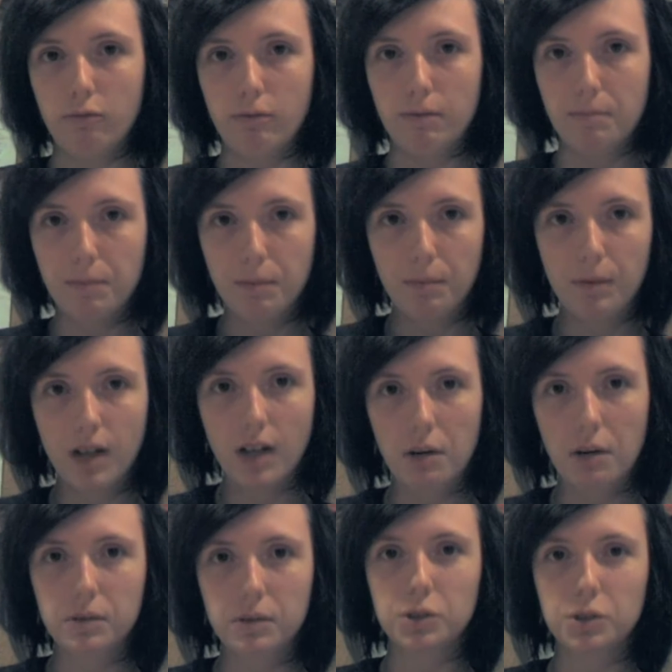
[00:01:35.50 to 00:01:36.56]
Remember
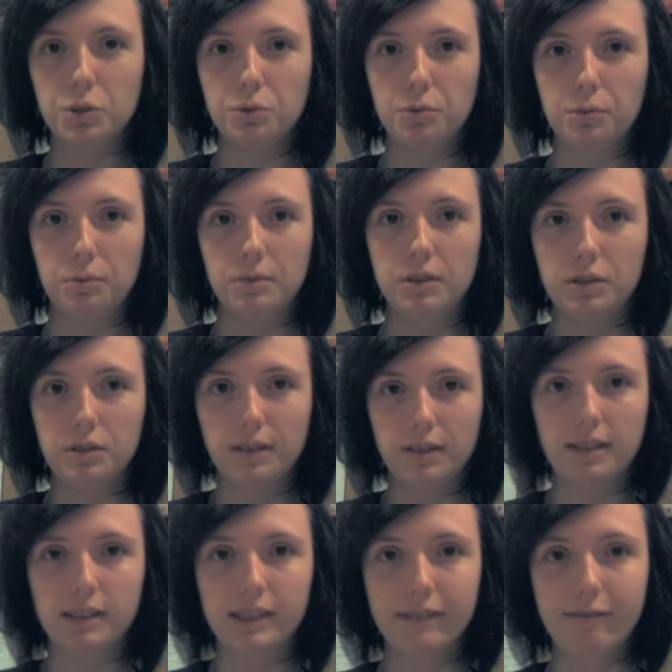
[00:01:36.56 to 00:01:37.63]
how in June
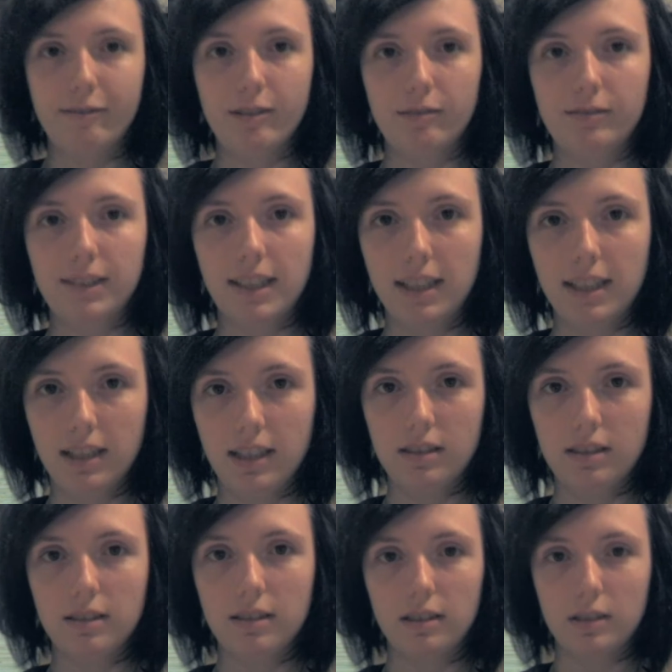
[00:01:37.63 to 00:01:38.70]
2015
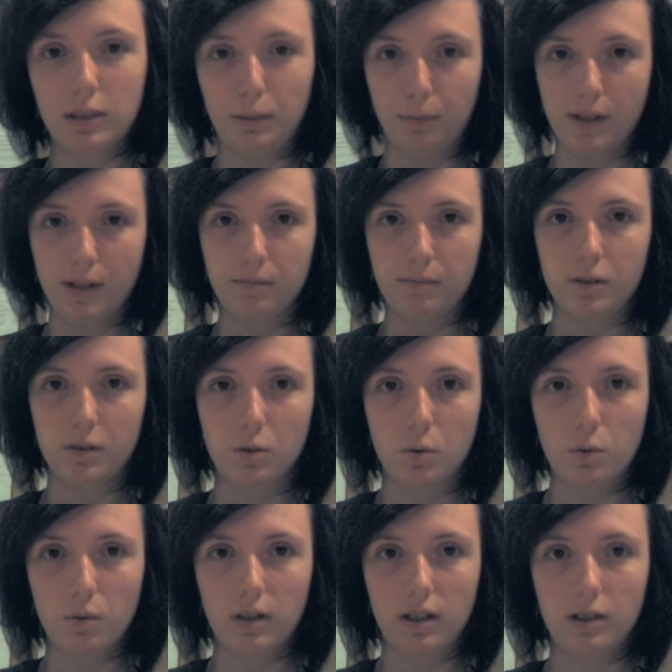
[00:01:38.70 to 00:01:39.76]
the Supreme
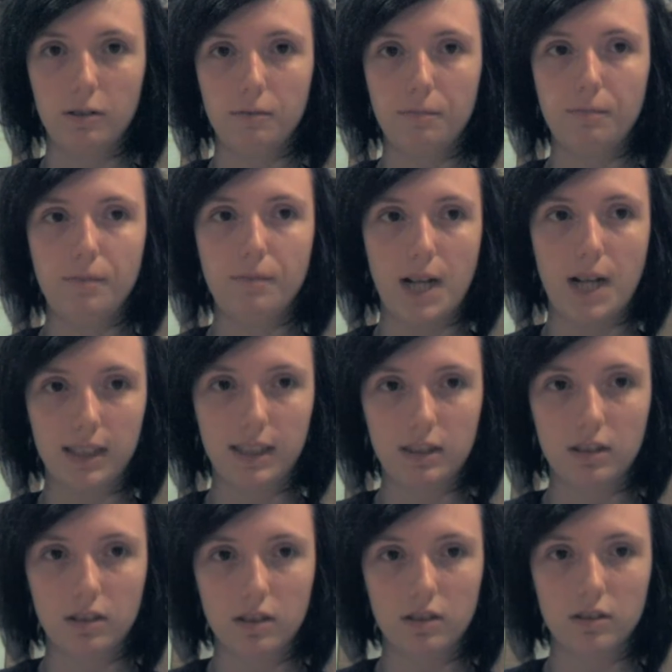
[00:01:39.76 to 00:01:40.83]
Court
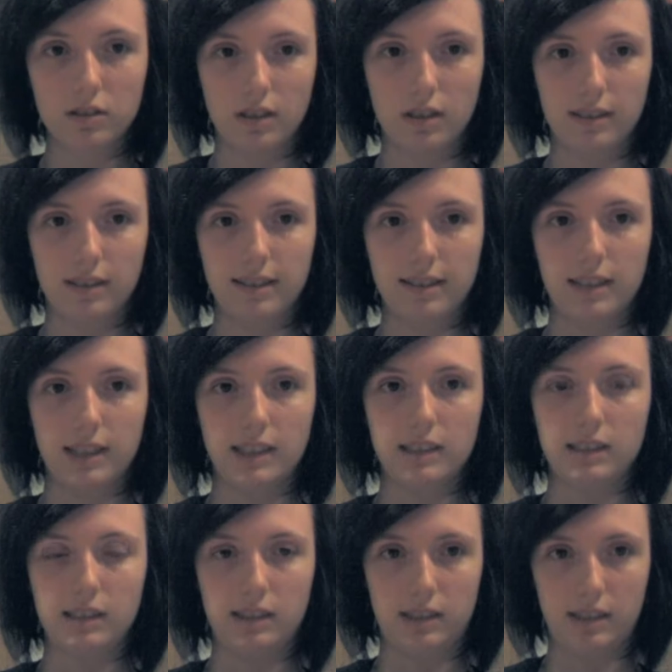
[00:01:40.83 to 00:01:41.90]
passed a law
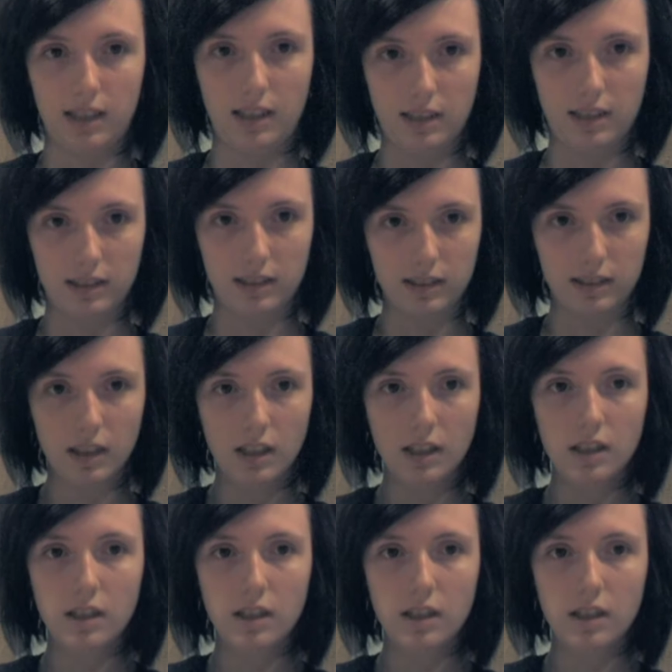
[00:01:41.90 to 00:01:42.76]
that says